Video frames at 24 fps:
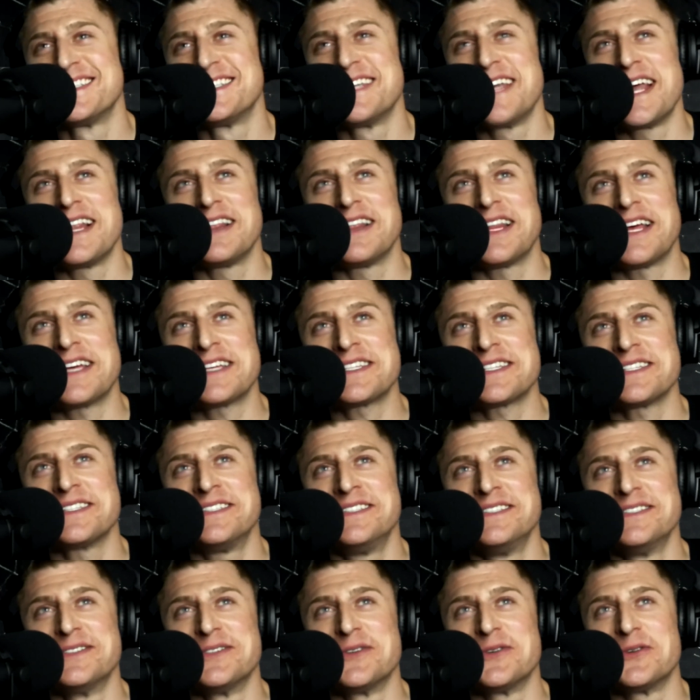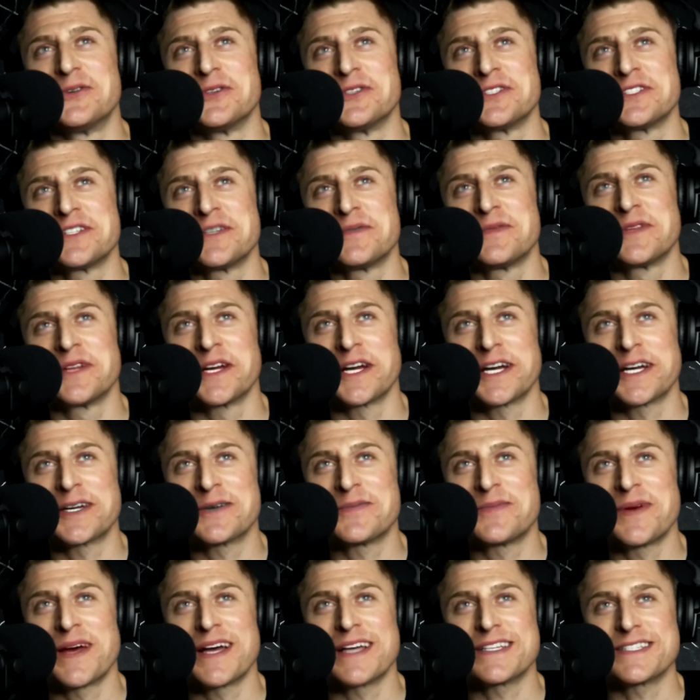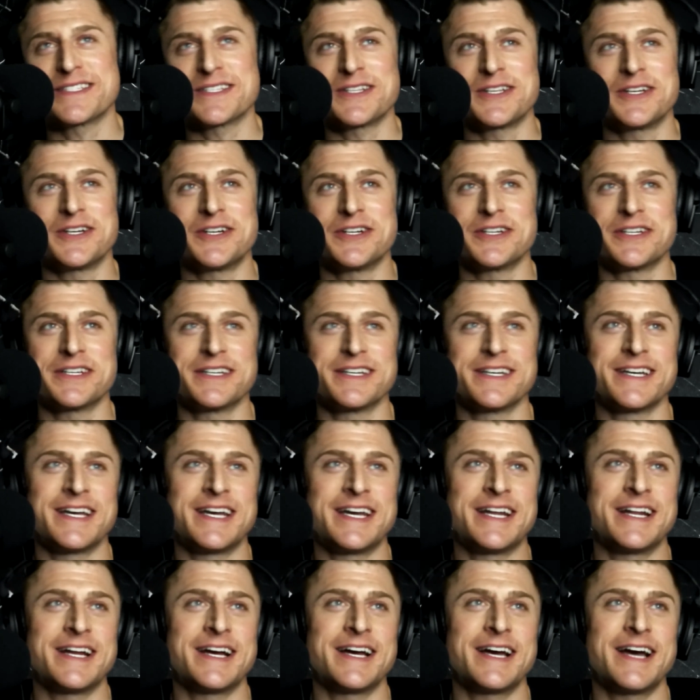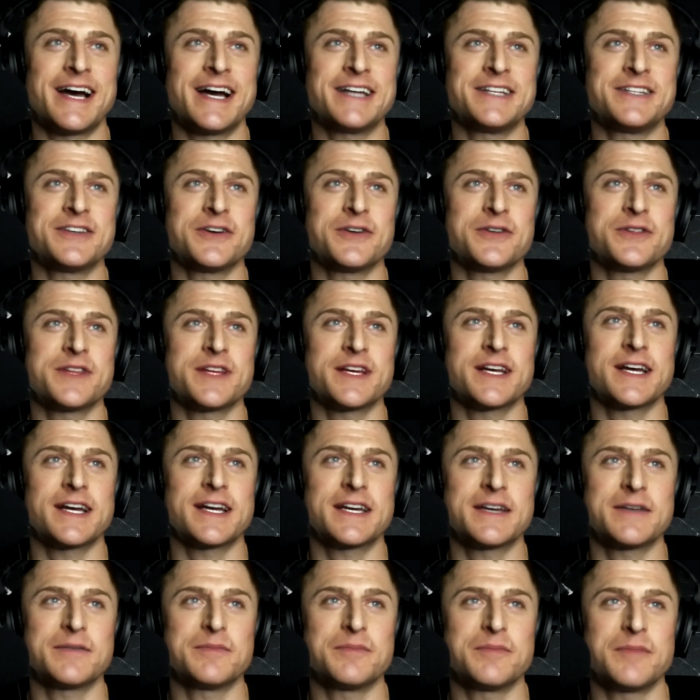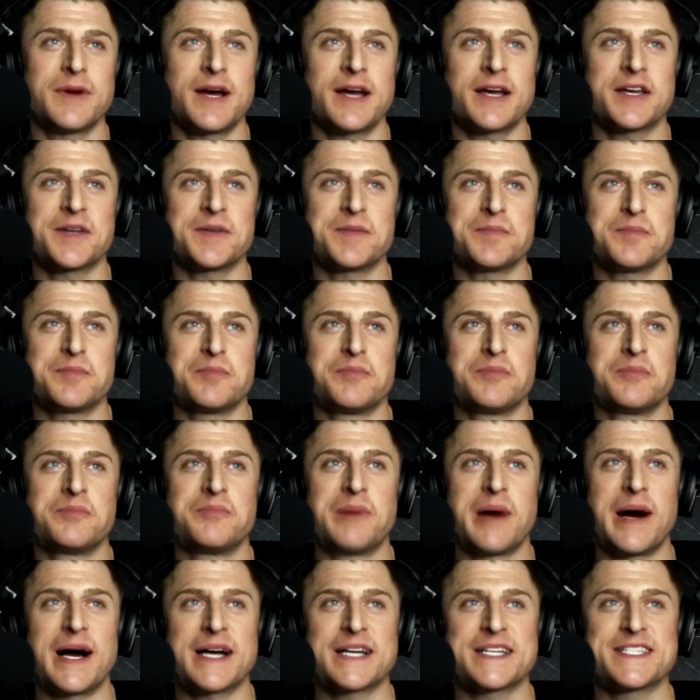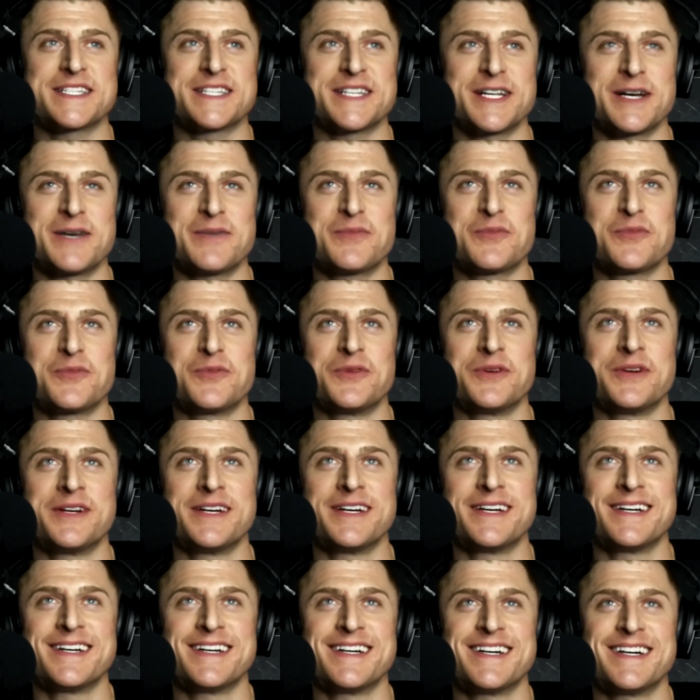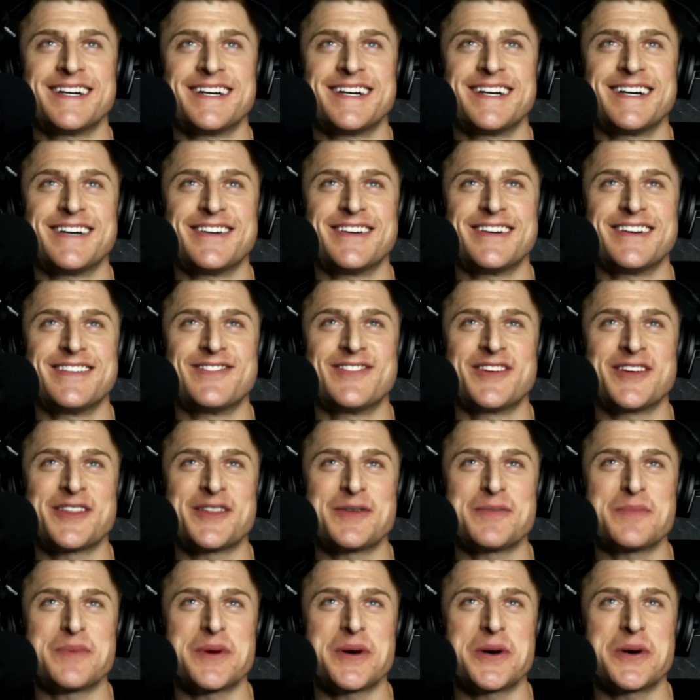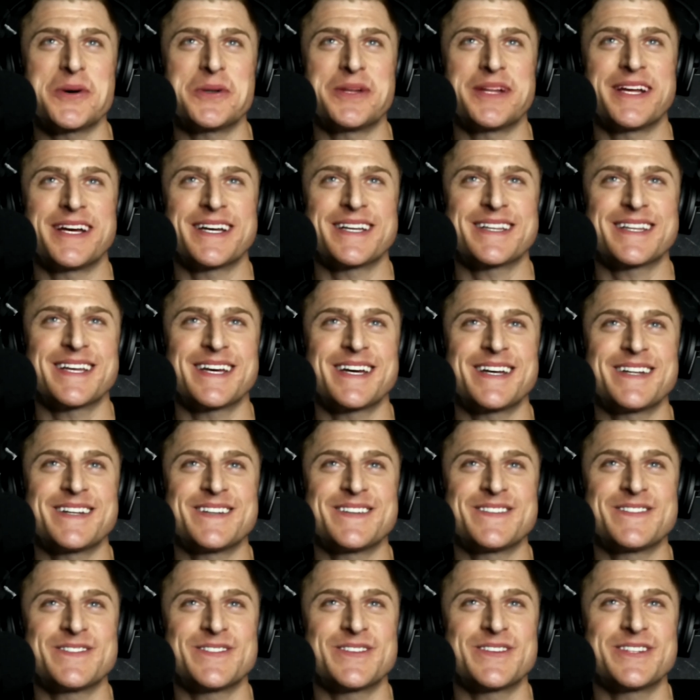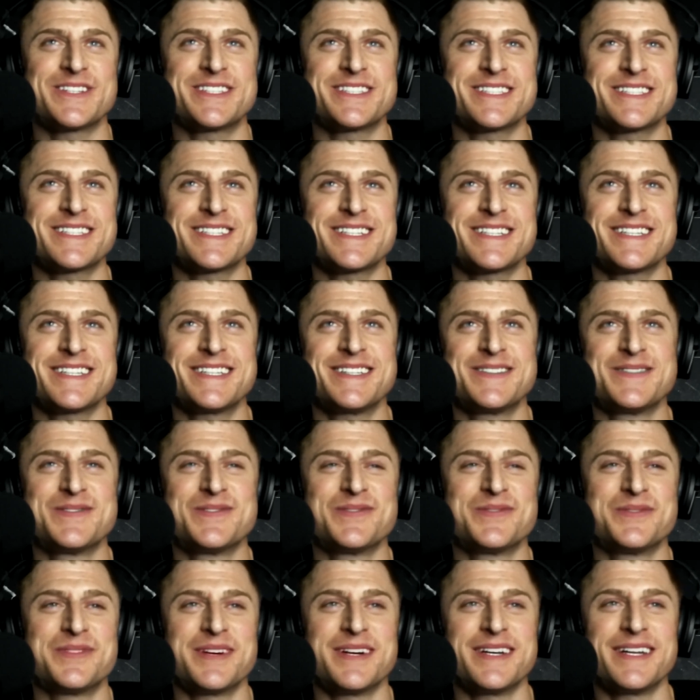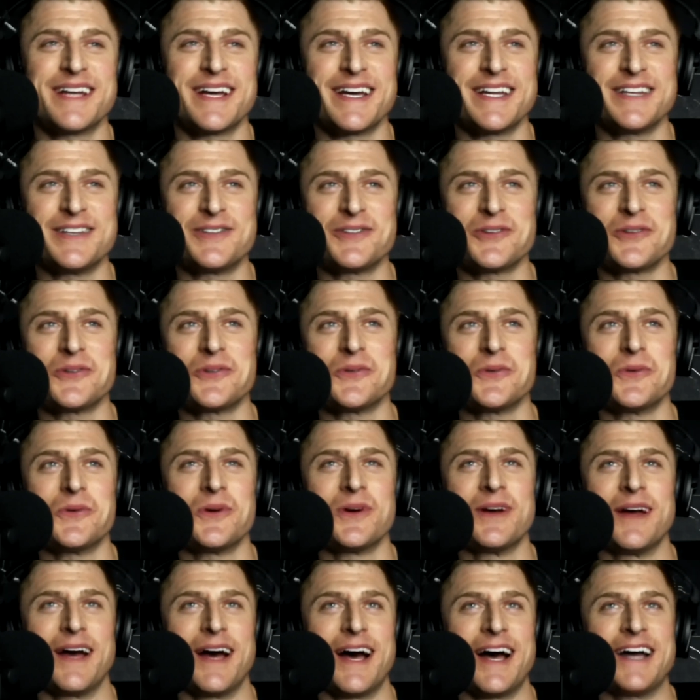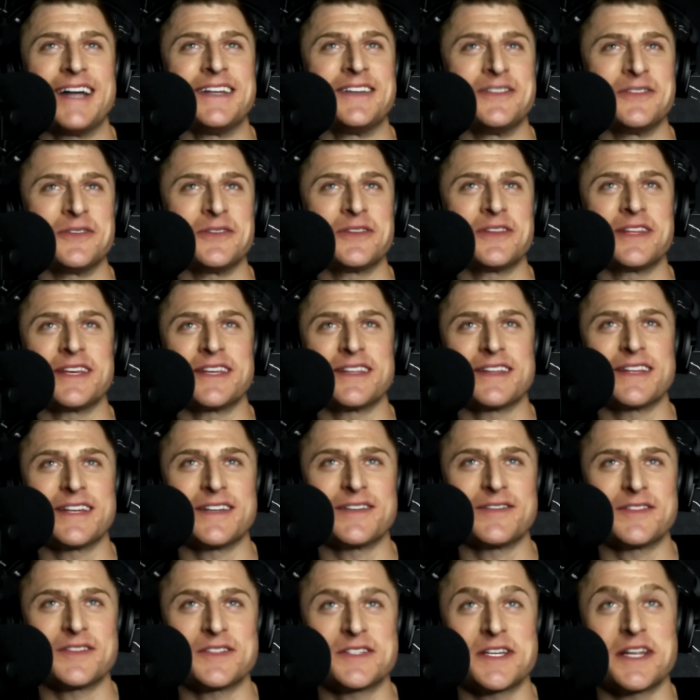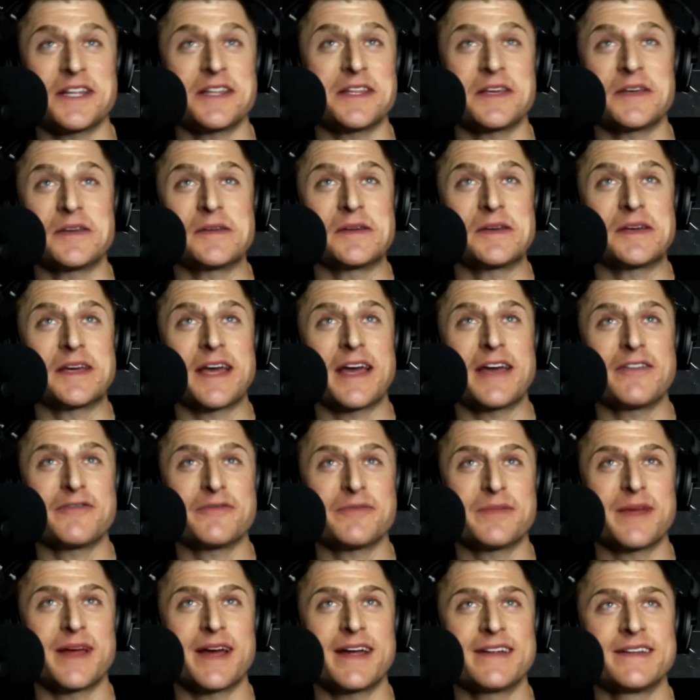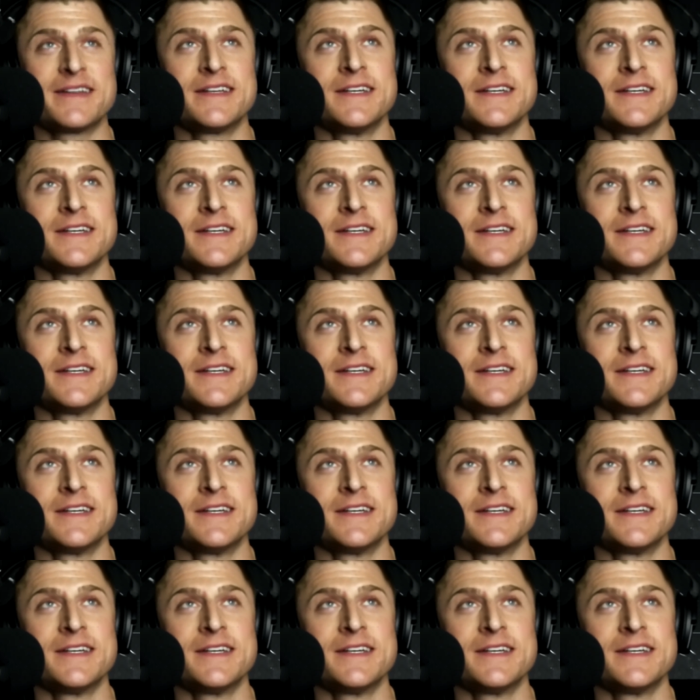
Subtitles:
lesson or something I could pass along. And I don't think I can box it up with a bow like that, unfortunately. But I do think that if there's anything you can gain from that,